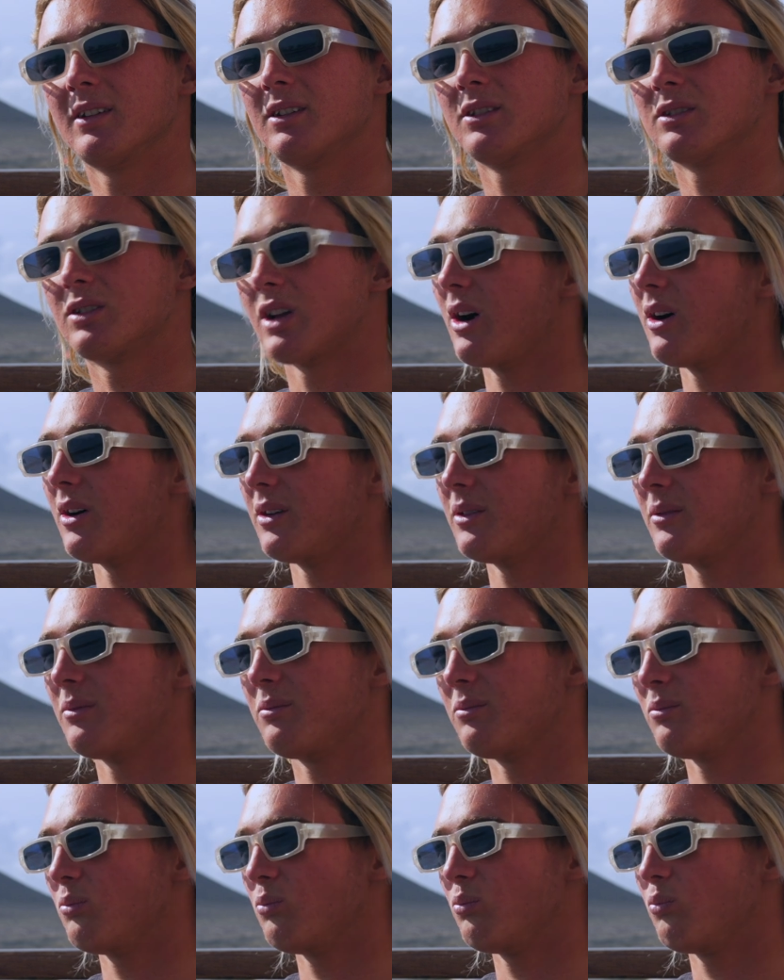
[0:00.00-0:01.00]
So
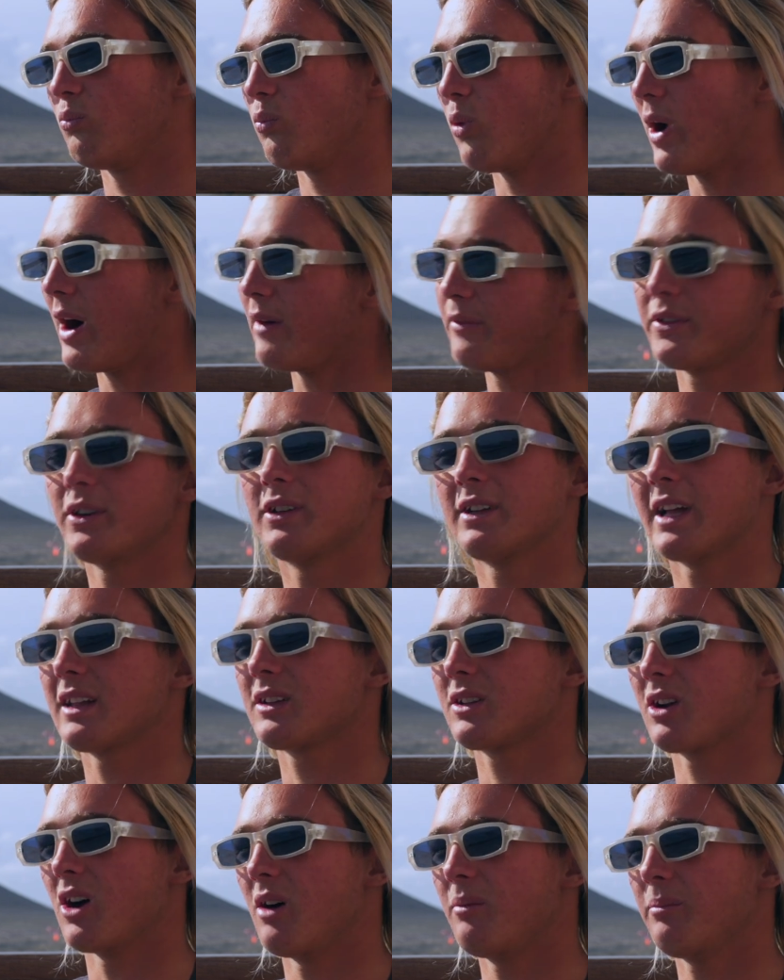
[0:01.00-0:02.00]
after
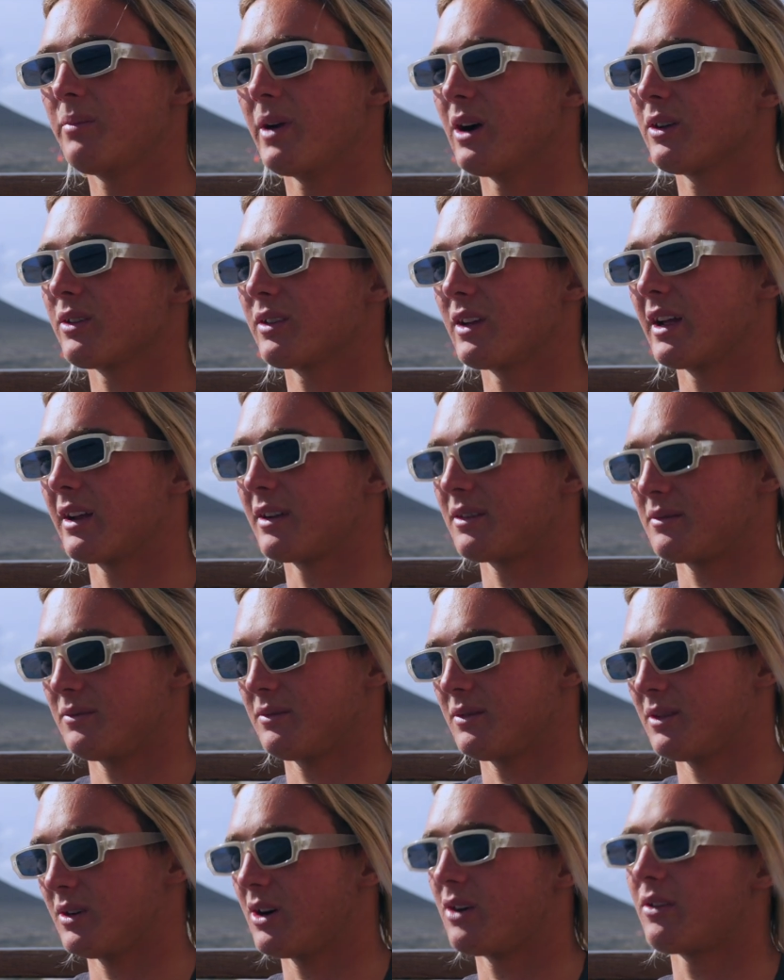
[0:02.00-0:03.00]
that comp, I was like,
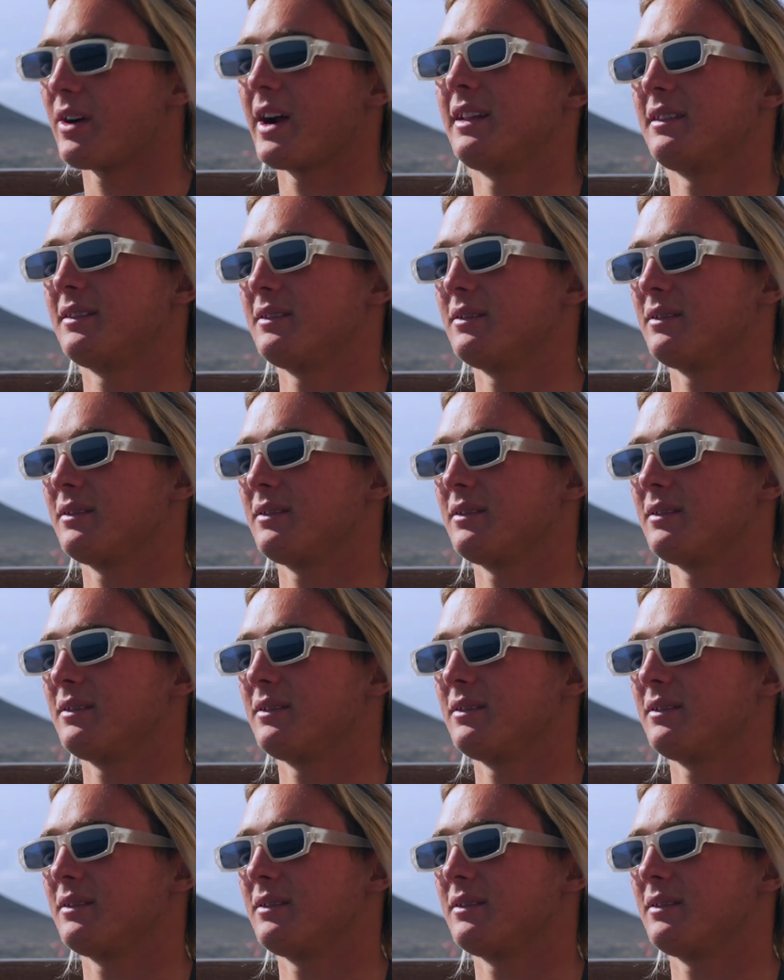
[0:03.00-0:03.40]
all right,